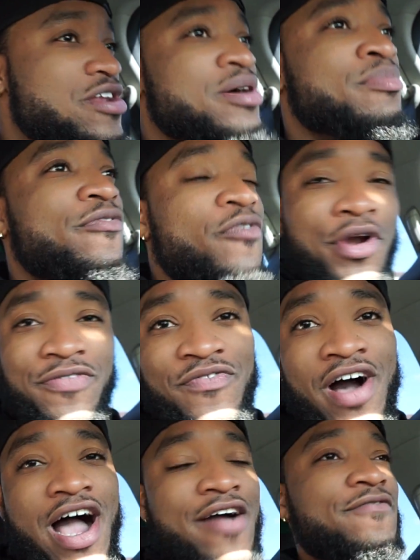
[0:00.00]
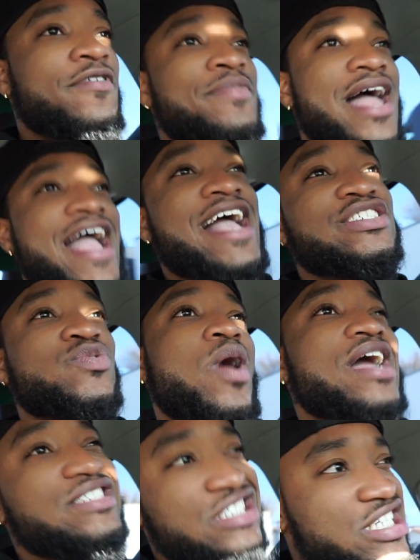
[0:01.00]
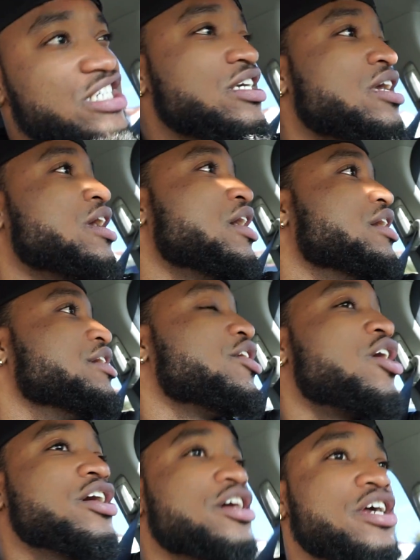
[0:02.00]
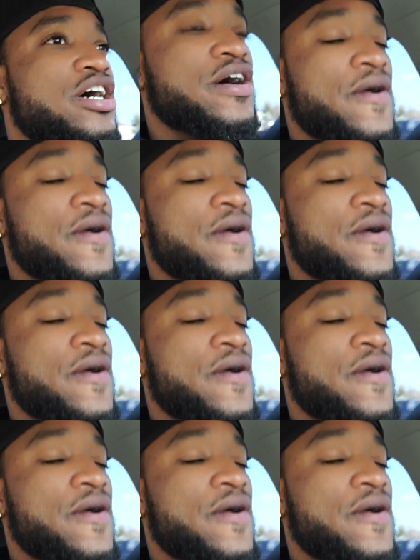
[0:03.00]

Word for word: number 45 from that SYG, y'all could